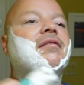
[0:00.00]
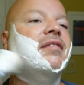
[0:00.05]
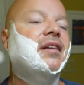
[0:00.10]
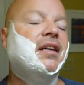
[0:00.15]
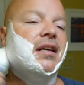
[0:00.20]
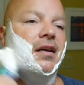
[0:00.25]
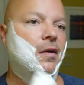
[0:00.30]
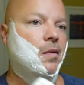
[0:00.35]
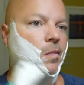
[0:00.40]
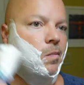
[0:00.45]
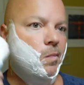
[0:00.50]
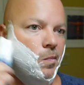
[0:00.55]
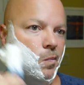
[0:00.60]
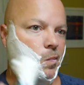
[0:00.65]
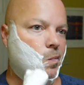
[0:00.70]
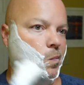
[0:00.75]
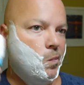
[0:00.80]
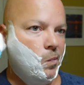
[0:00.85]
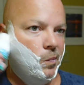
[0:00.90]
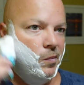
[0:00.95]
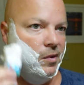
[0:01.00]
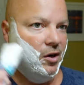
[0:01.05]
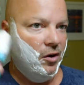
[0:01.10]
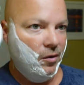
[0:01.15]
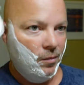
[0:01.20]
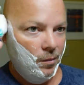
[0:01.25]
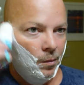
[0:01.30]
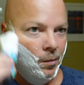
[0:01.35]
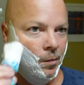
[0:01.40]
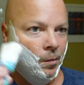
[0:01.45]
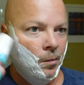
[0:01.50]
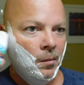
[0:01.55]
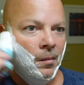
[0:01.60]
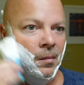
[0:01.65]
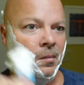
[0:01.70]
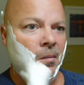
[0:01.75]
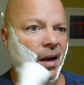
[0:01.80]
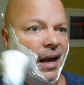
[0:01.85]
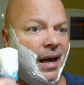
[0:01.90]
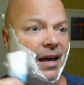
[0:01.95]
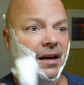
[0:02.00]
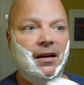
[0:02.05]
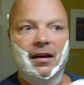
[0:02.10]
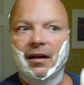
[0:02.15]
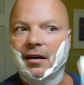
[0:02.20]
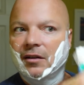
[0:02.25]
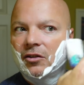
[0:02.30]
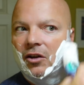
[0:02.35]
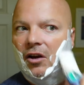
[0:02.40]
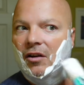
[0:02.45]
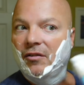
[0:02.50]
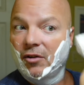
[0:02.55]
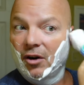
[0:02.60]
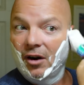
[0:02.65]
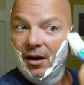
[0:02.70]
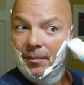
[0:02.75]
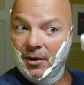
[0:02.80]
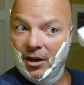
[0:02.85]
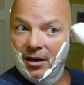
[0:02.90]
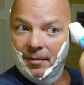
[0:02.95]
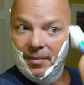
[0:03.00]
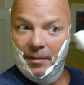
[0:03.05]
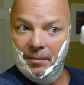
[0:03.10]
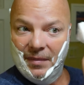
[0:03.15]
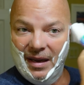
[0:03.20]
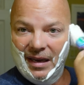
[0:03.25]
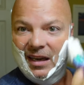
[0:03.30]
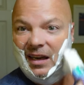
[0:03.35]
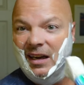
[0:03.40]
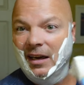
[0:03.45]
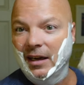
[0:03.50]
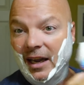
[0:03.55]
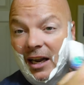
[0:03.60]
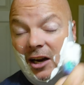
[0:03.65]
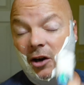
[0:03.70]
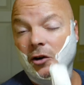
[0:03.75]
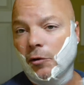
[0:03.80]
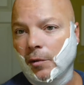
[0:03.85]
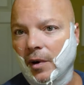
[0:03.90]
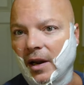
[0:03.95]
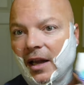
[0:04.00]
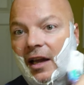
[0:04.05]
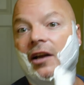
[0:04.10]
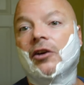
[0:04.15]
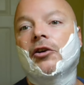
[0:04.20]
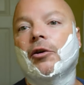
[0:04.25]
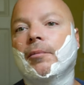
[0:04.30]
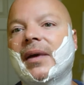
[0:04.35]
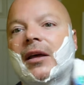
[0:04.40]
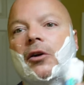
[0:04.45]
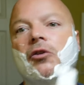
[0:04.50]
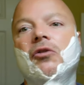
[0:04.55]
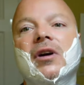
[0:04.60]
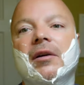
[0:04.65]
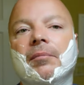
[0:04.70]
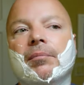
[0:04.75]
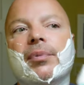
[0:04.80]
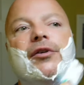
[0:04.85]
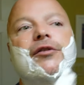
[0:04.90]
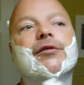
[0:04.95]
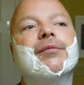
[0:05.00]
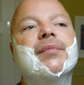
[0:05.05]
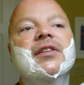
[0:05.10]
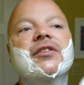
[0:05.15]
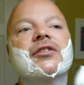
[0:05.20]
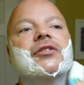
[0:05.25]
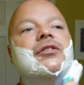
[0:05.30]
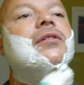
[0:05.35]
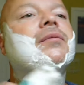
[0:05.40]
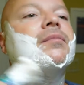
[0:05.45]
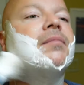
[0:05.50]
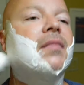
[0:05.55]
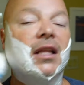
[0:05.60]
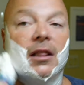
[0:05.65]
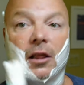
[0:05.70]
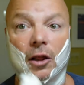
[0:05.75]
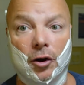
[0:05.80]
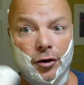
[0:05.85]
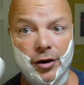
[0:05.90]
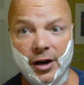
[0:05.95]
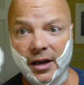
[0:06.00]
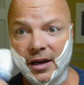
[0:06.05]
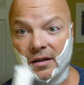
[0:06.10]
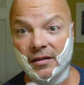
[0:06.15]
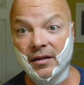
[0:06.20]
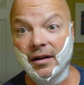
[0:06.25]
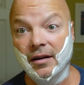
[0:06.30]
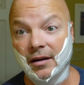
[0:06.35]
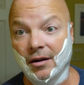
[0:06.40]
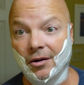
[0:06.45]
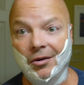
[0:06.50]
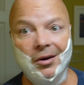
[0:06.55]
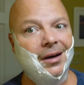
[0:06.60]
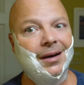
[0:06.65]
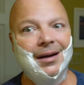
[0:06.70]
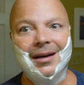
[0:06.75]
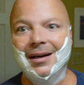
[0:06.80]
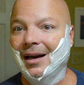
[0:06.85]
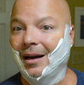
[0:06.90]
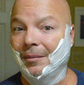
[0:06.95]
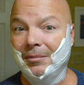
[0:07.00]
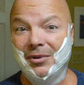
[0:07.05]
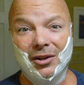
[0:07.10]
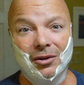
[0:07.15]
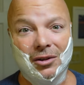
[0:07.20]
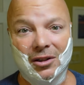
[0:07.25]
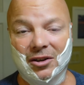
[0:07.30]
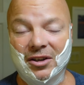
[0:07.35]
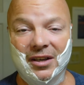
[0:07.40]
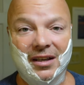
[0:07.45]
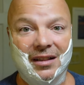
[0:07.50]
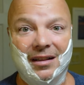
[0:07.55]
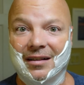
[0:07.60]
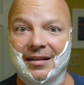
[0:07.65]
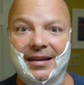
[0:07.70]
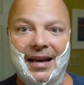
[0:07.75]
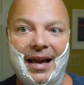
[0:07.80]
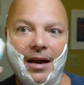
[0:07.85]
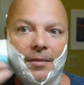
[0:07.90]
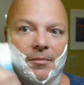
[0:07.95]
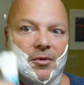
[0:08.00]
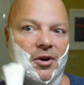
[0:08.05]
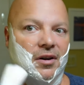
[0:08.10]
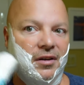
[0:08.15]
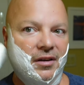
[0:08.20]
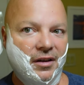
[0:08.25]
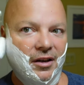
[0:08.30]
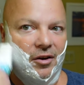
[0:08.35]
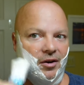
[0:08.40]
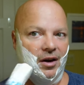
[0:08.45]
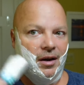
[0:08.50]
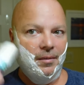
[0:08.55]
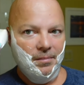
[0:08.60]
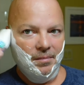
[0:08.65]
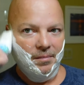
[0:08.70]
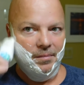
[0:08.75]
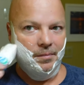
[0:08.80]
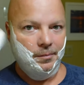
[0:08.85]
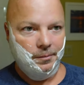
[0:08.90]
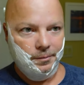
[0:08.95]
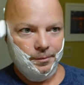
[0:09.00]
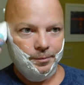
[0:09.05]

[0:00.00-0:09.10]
via, you know, editing software. I'm going to be making incre incremental improvements and learning as I go. I'm still learning this camera. You know, I'm,